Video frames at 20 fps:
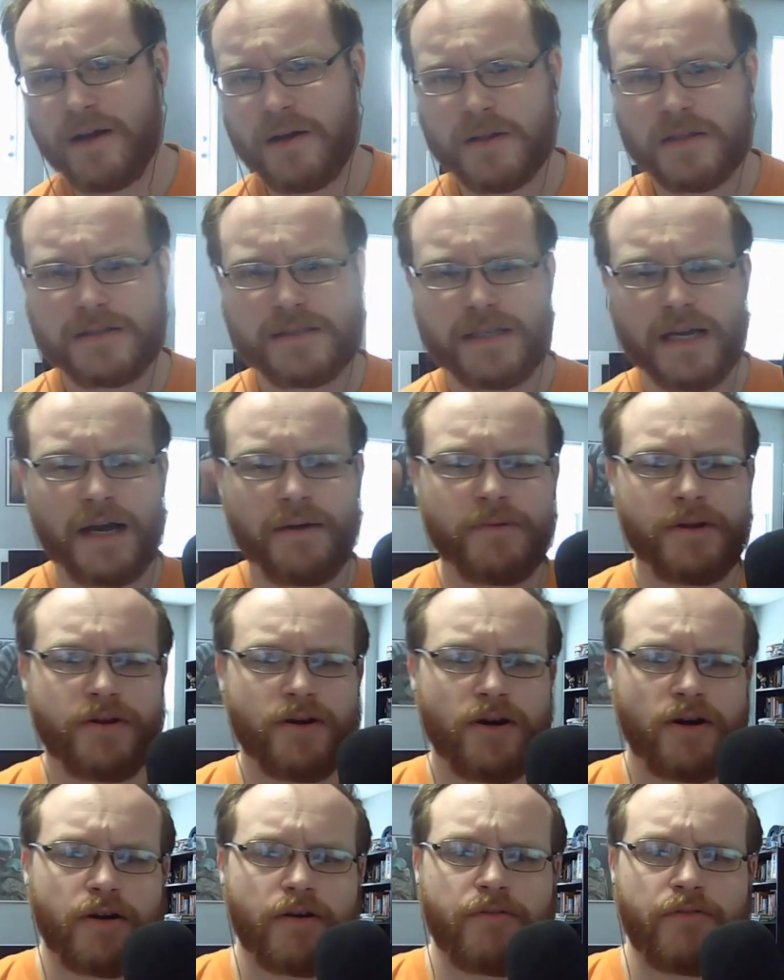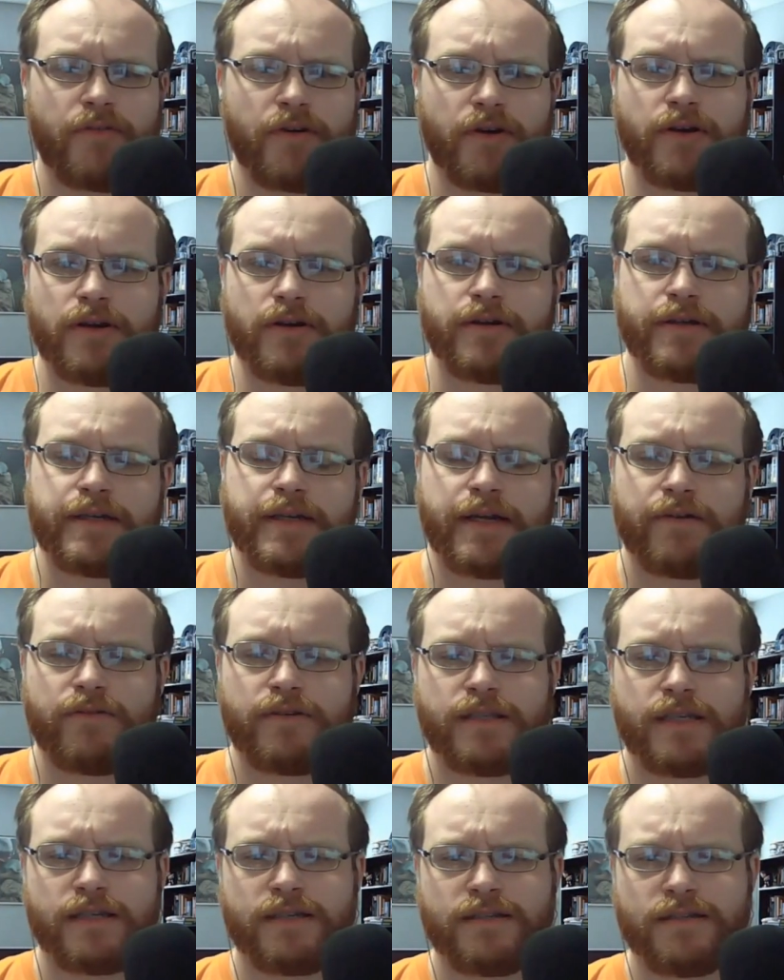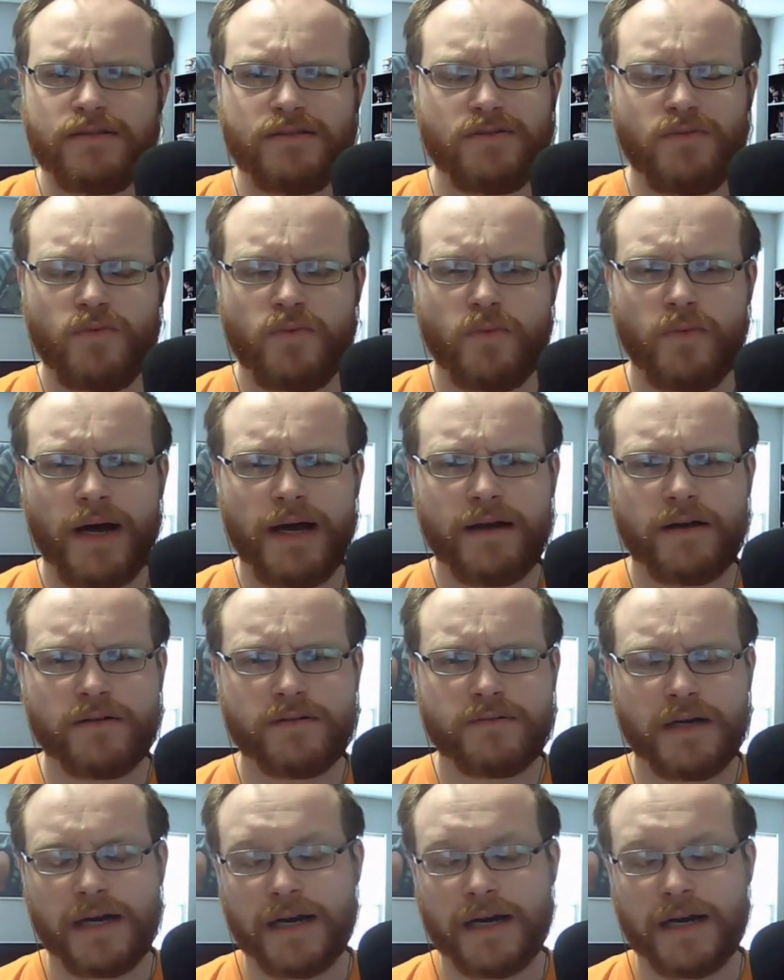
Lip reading: all the time in Hartford and everything. It's wild.